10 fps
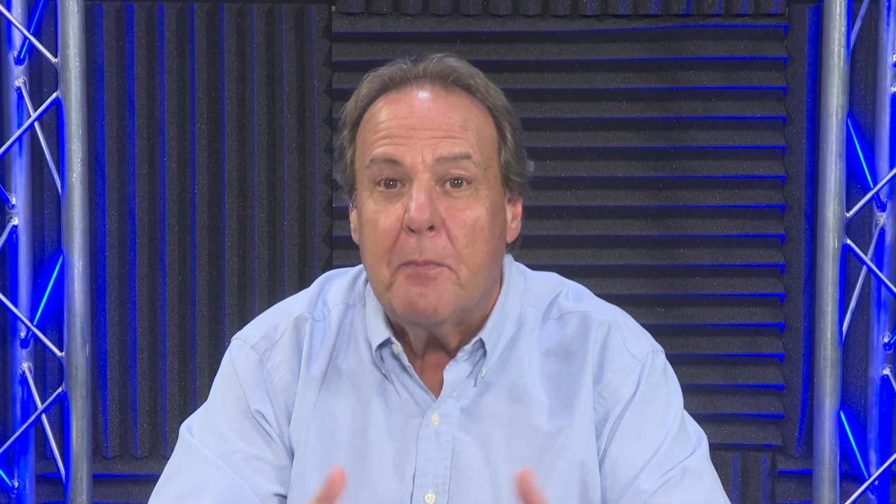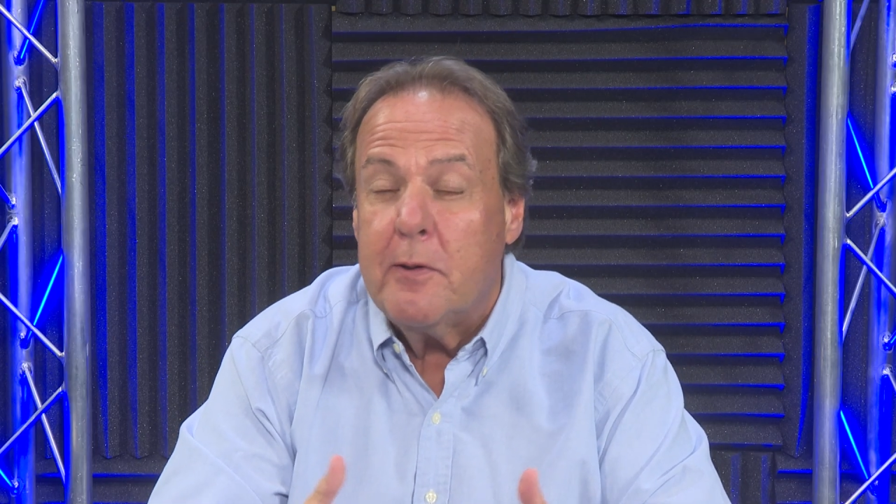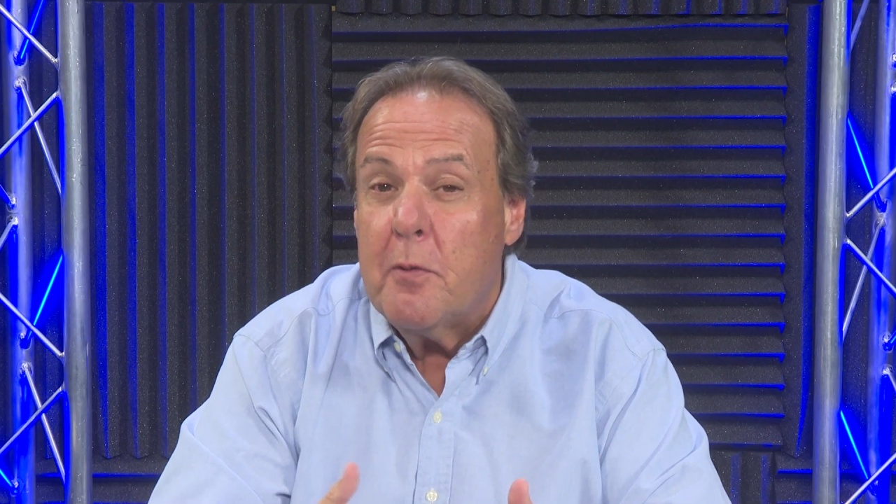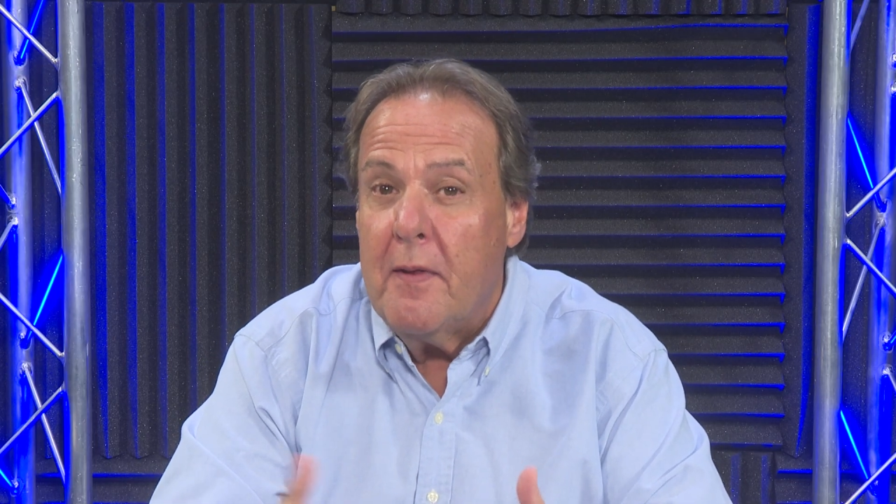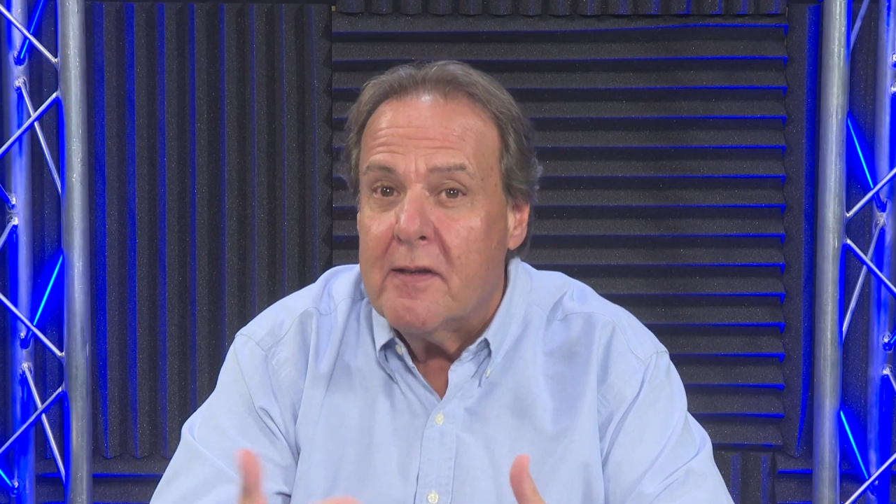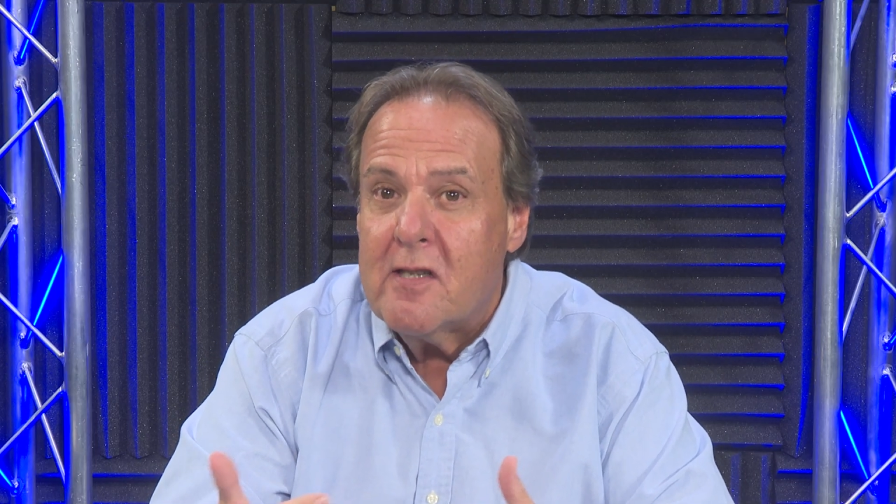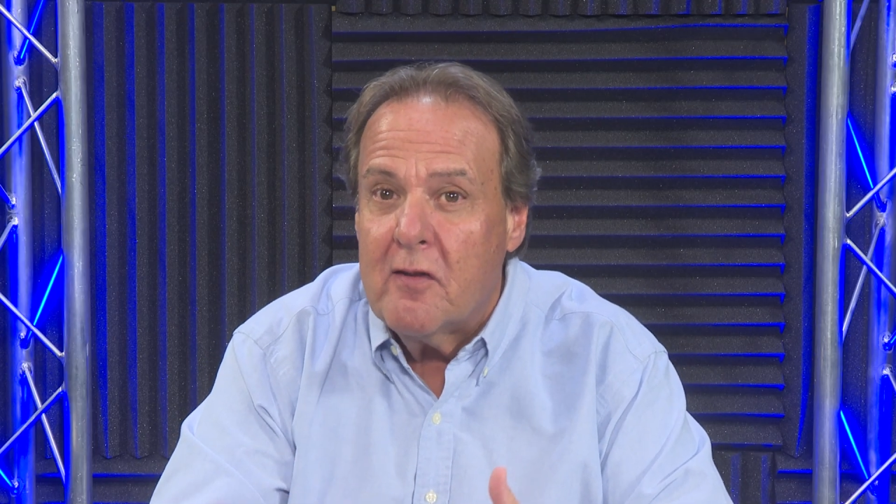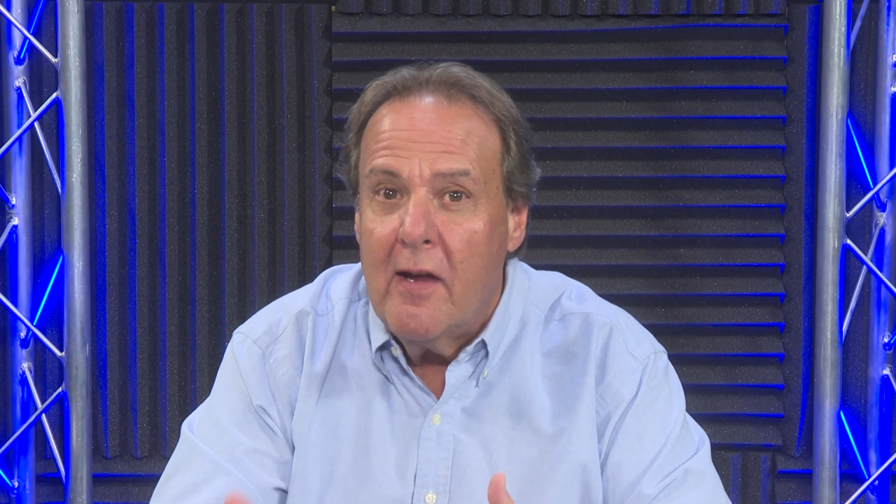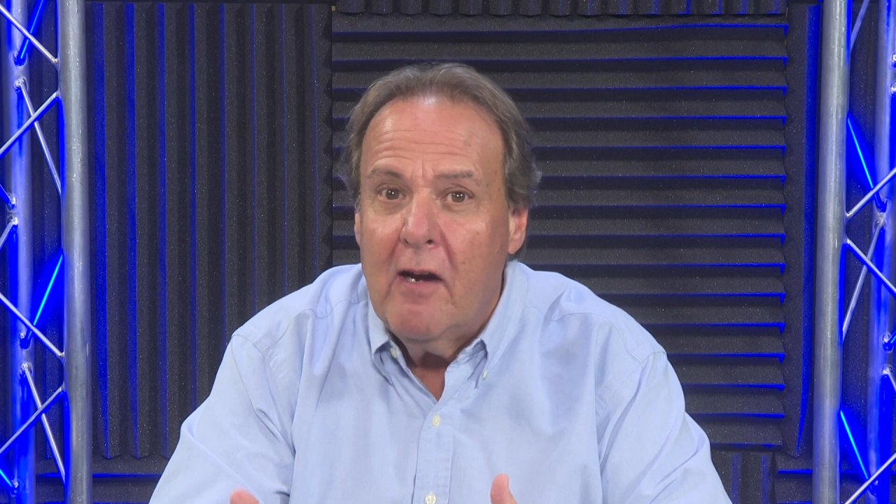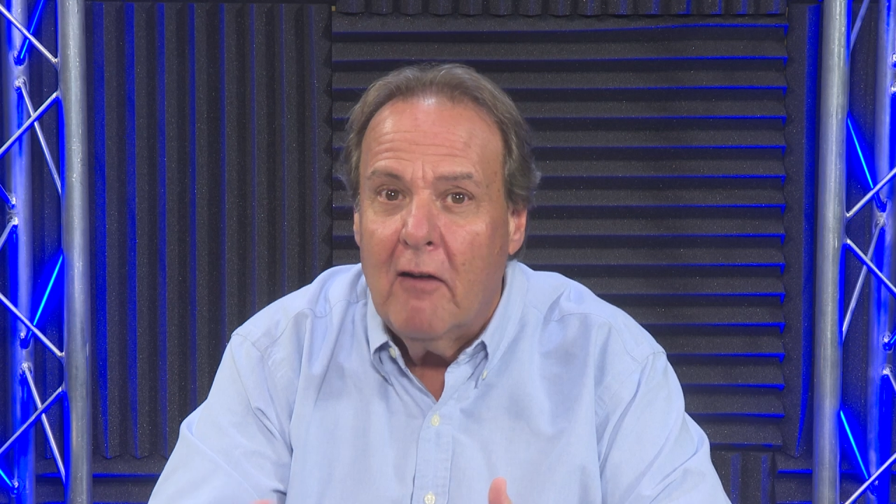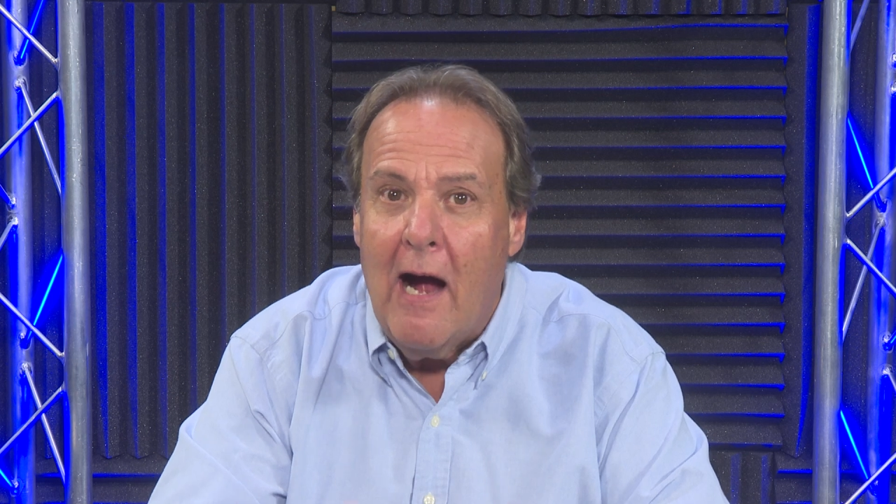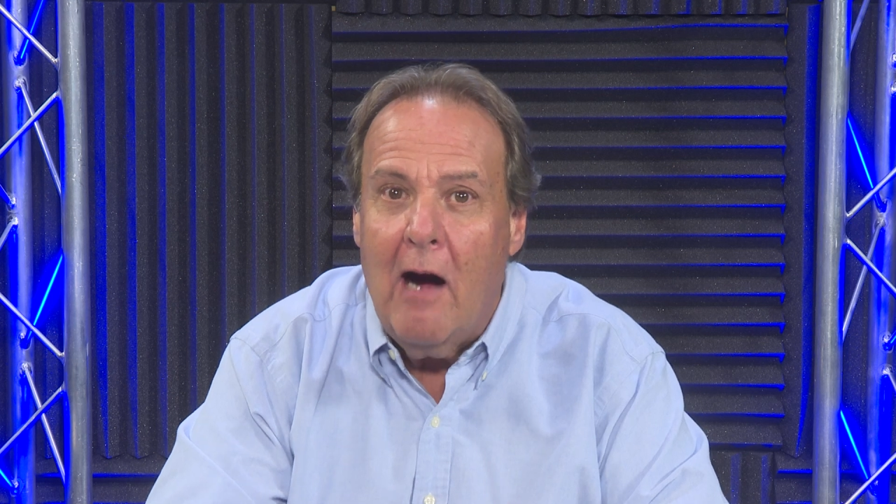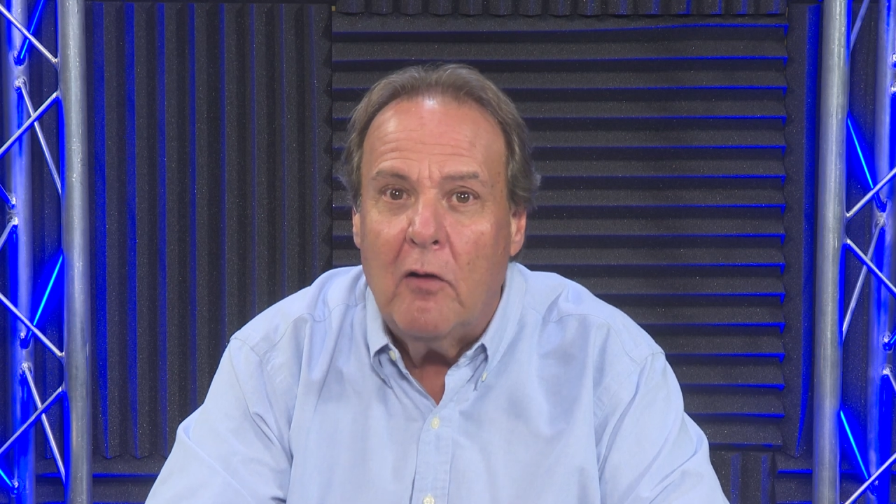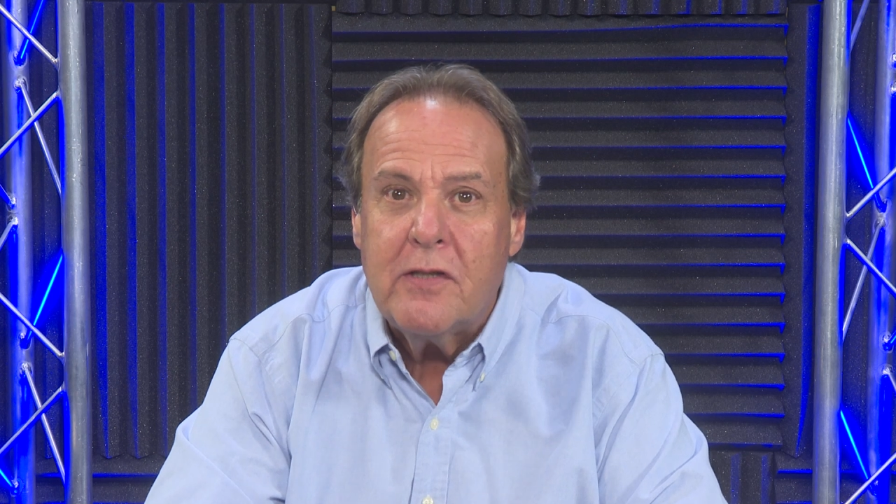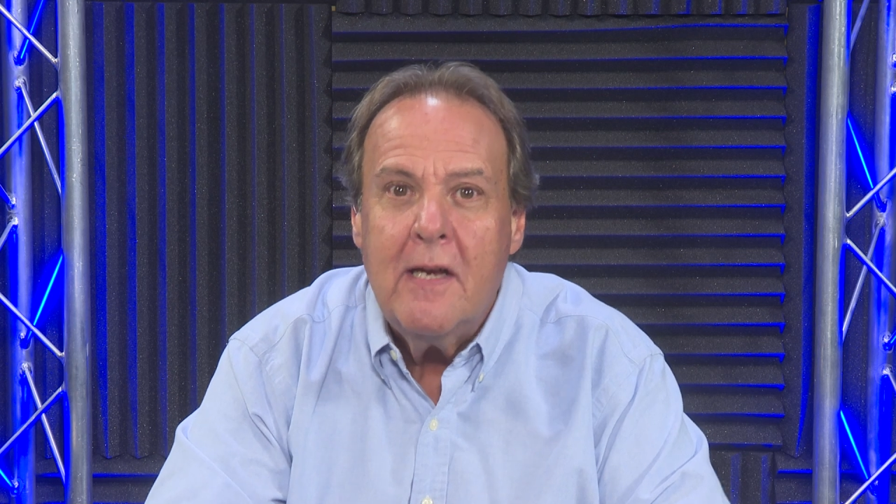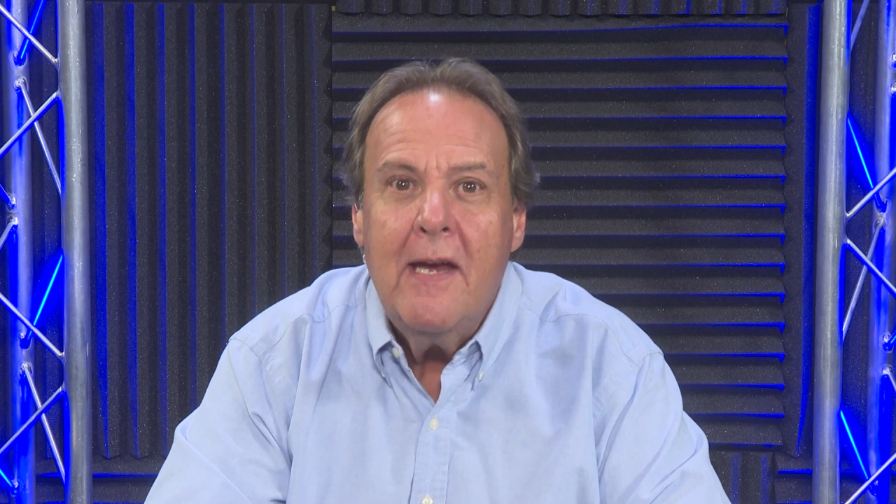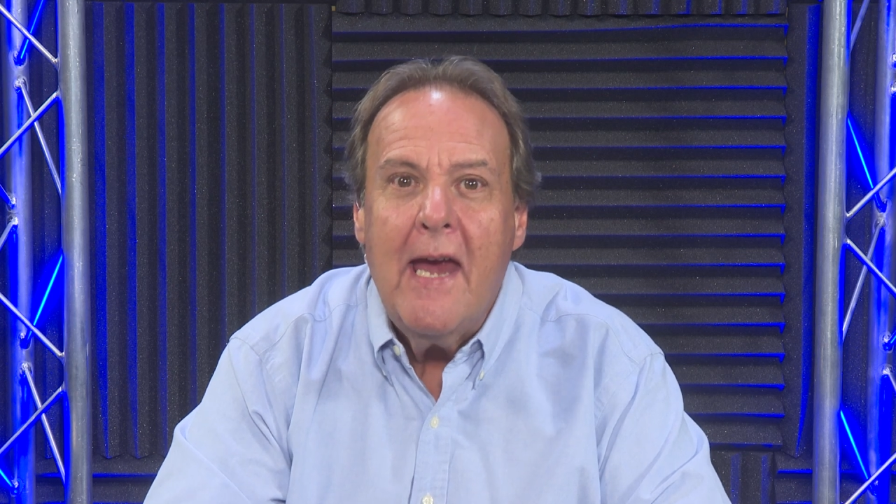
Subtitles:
between the Slinger Owls